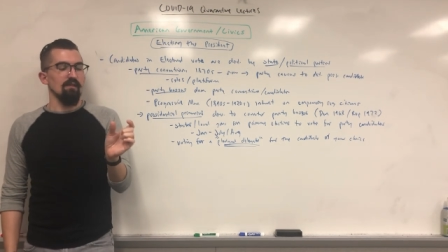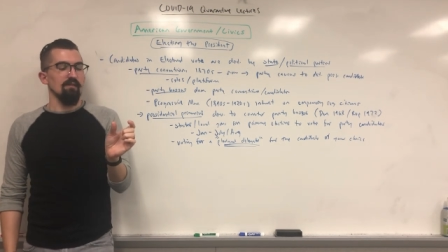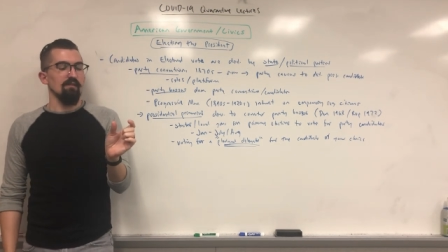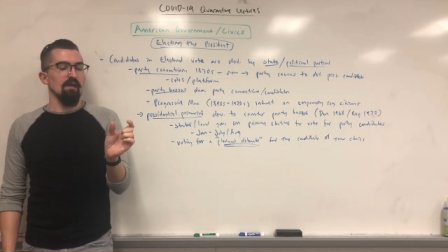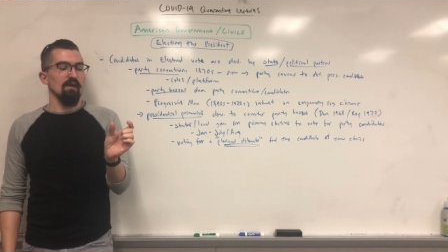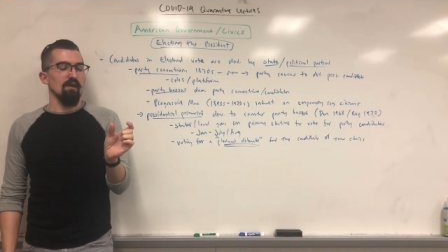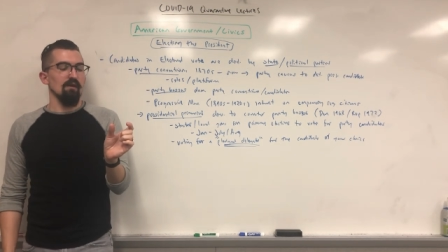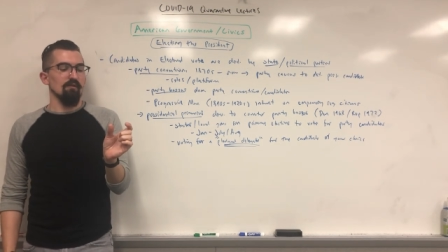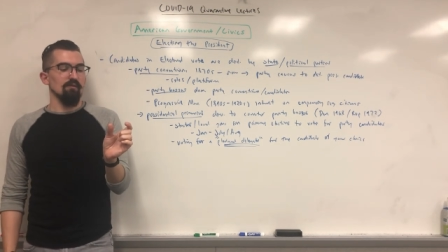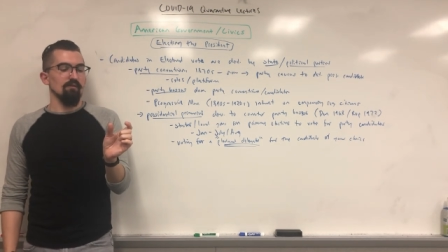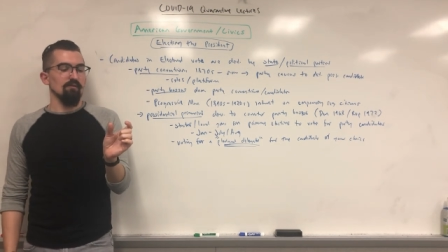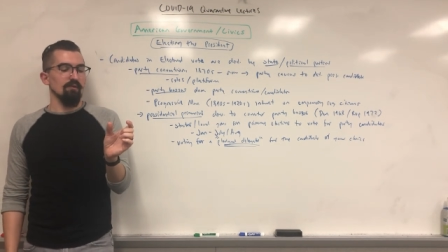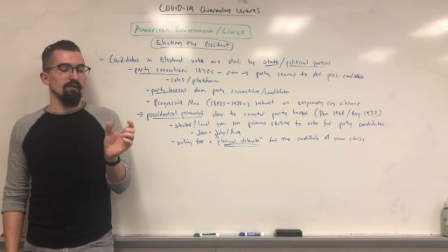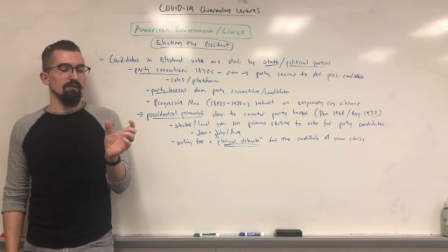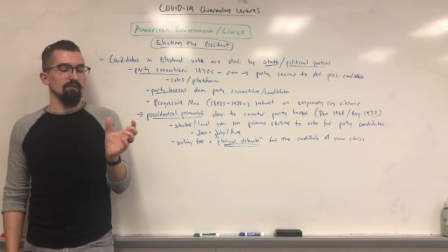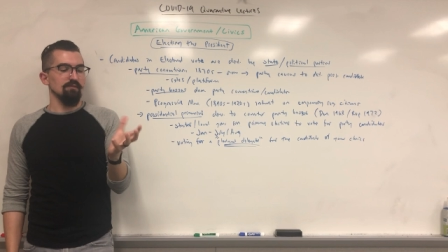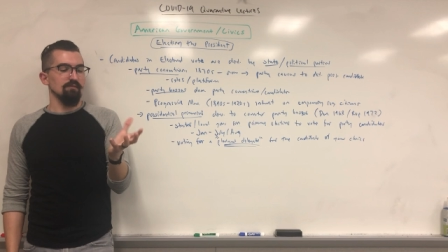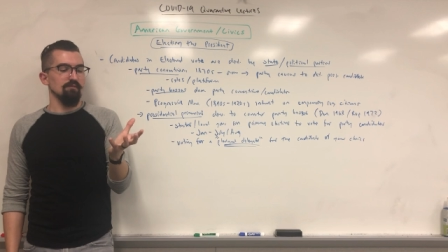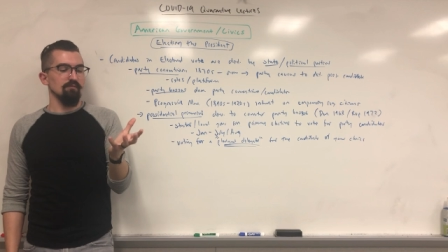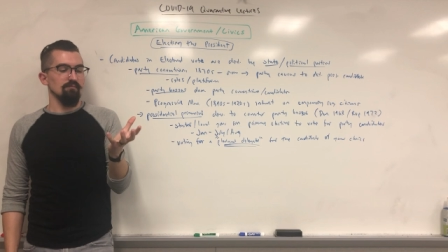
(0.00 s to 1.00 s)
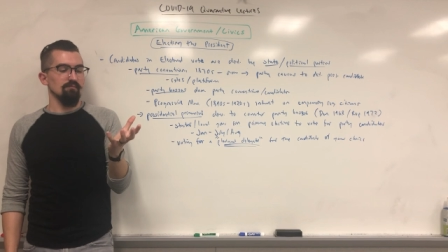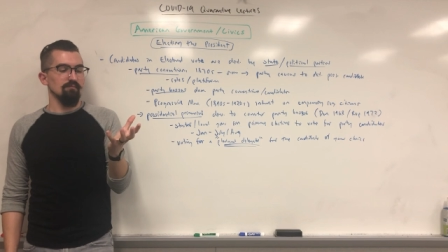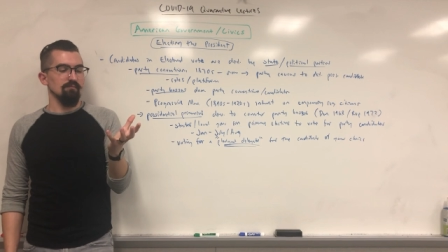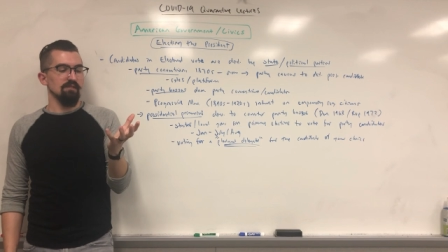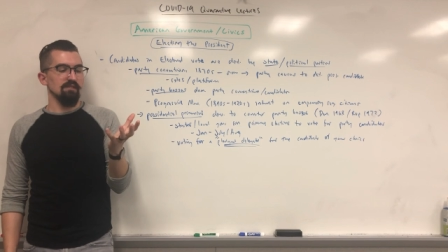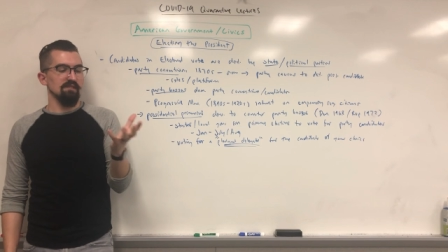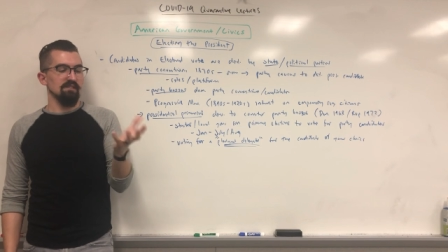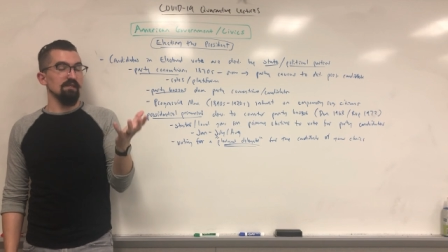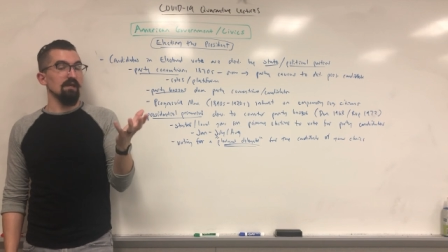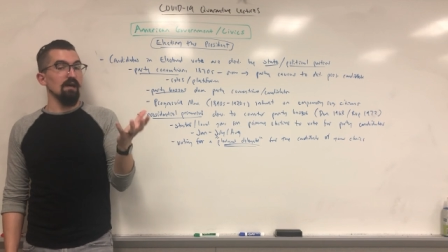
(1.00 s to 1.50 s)
they are going to
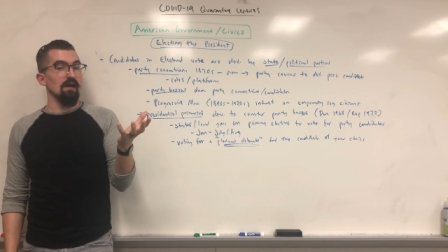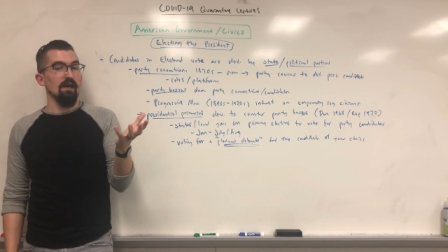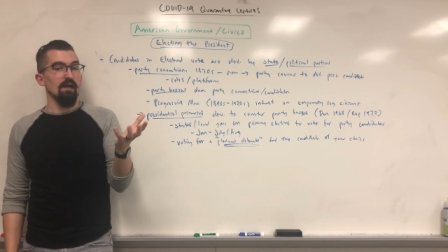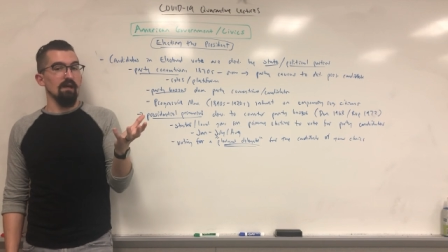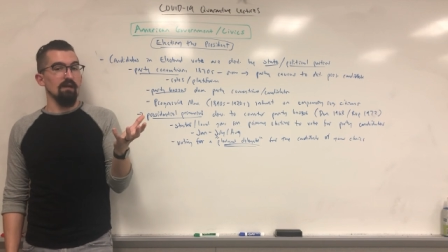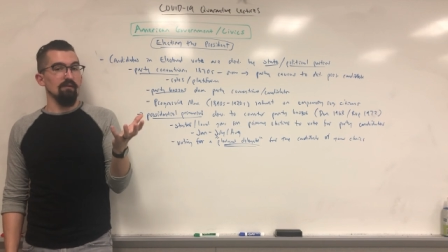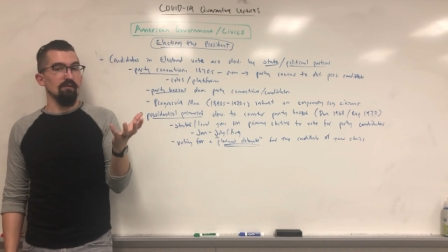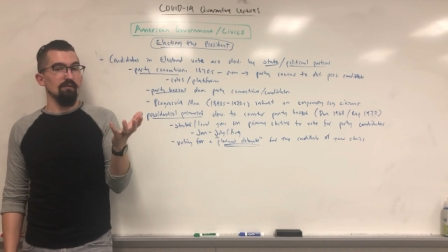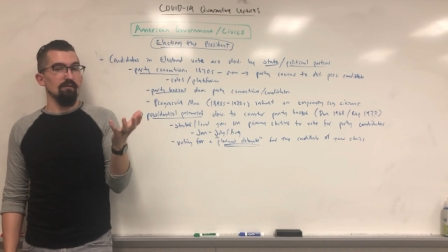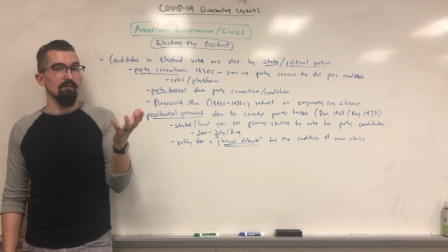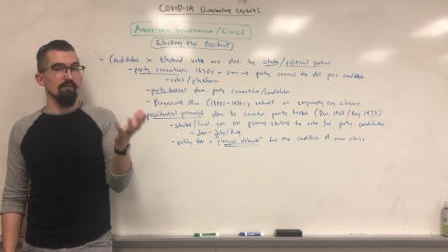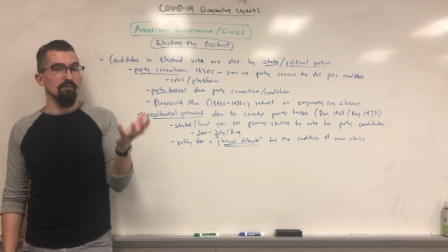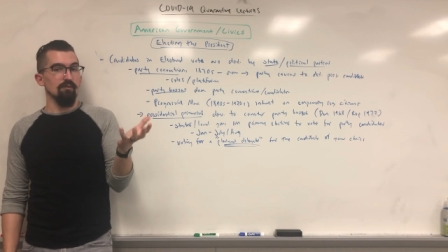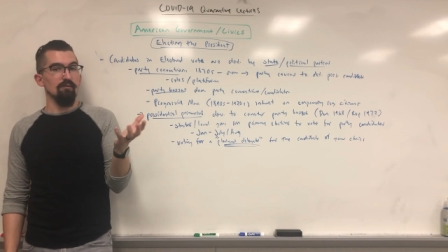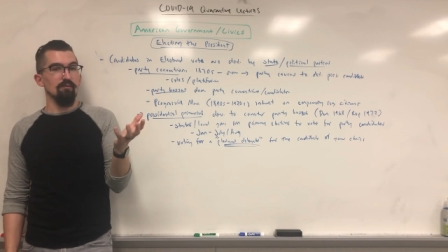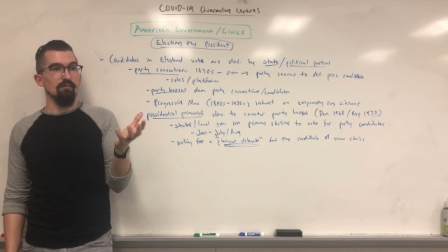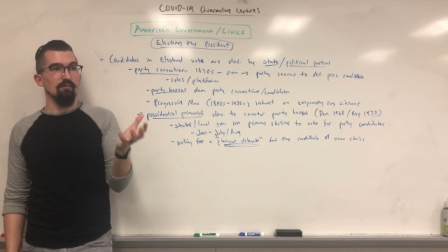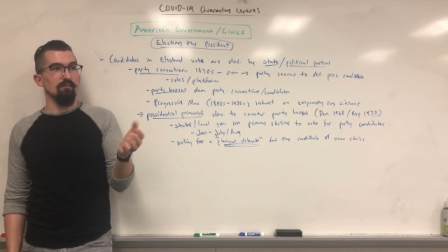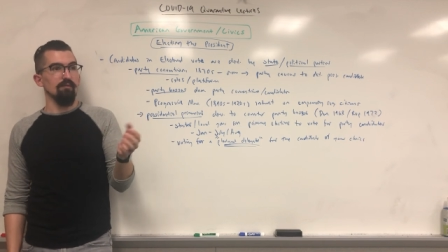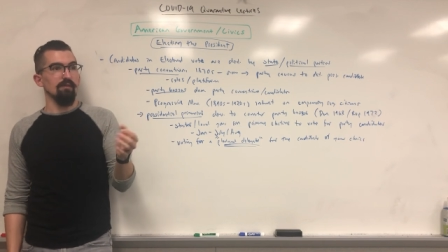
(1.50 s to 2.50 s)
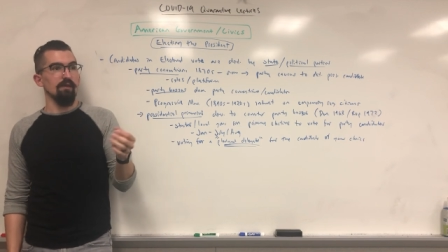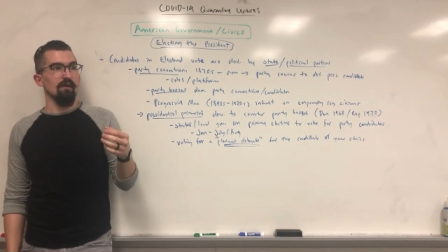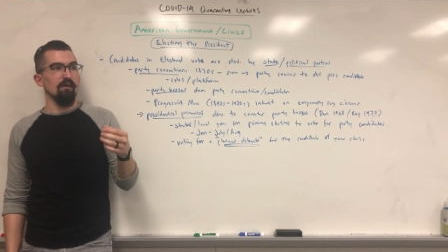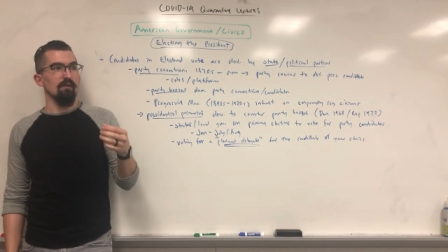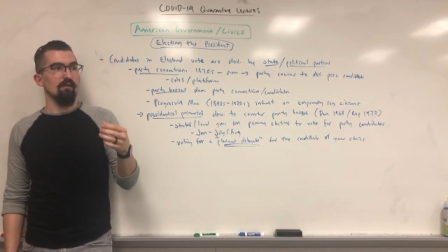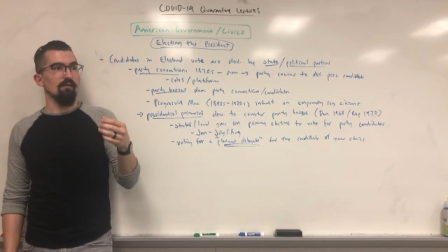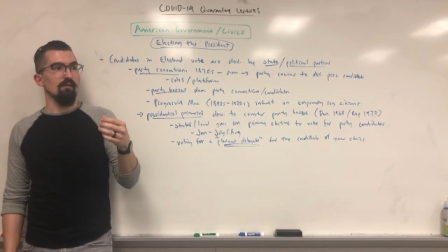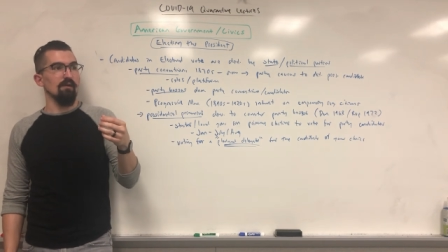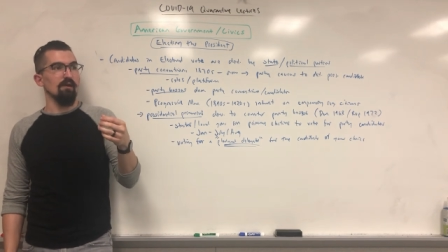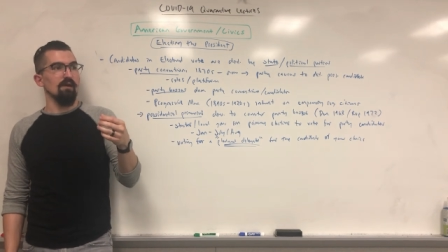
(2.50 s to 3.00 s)
decide who
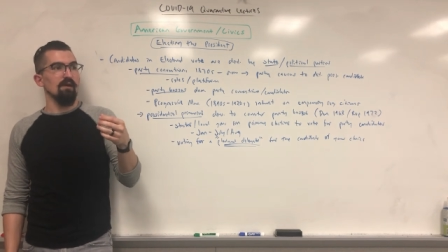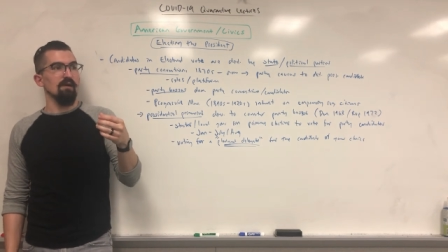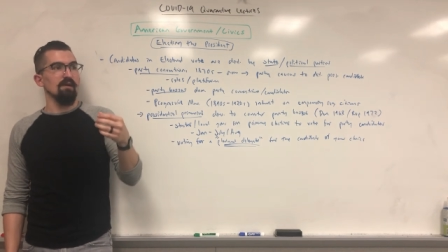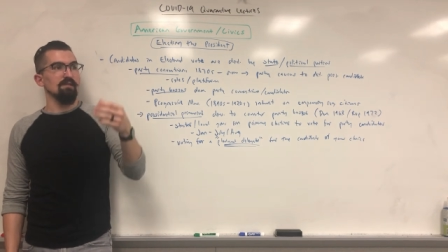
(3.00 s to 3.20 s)
their